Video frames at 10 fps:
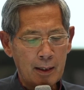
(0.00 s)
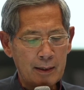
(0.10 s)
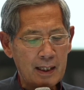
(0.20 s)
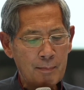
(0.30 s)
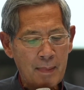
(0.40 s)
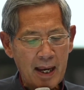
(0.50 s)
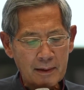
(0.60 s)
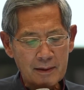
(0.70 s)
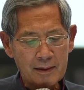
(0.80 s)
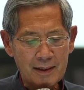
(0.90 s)
What
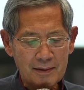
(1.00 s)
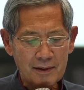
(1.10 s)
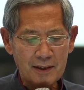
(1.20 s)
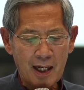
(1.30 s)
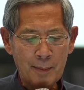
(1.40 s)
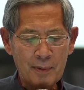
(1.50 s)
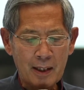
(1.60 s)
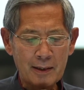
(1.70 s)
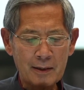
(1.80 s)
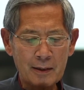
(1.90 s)
is the
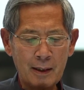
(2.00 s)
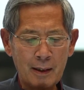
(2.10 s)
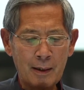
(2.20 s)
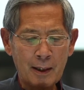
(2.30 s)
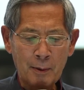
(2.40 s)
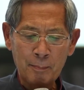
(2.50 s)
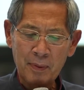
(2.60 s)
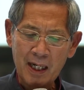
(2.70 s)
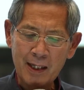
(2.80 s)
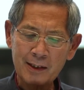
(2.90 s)
reason for such a
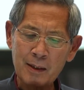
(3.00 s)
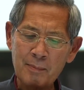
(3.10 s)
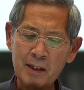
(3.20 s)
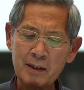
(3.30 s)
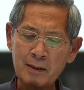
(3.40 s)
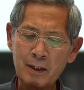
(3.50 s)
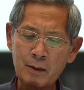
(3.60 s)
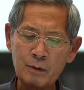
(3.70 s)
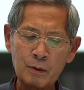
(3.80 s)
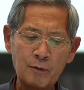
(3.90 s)
catastrophic,
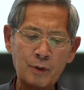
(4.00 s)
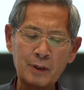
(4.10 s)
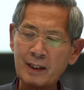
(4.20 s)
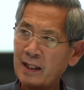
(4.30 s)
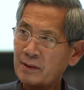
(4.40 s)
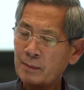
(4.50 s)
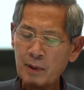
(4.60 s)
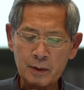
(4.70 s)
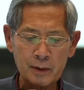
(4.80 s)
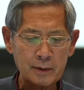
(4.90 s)

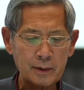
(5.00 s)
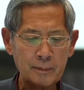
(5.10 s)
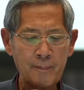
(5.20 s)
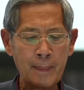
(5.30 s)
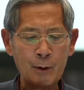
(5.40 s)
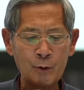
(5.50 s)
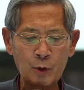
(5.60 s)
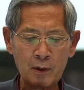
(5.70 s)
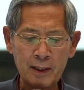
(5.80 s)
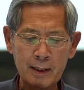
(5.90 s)
long-lasting production
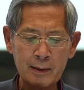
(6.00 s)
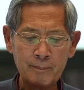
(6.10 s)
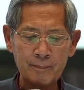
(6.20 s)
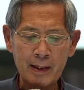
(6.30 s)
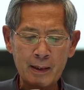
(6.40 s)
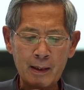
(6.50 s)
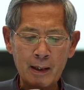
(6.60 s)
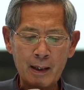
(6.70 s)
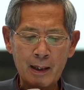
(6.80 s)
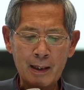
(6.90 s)
of an
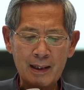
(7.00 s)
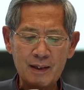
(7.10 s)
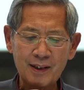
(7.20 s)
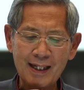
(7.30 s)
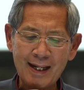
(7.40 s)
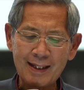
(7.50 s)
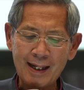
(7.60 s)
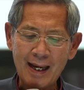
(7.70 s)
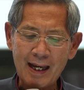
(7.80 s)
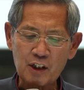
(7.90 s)
RNA-encoded
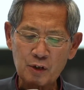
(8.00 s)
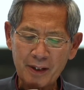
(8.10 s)
protein?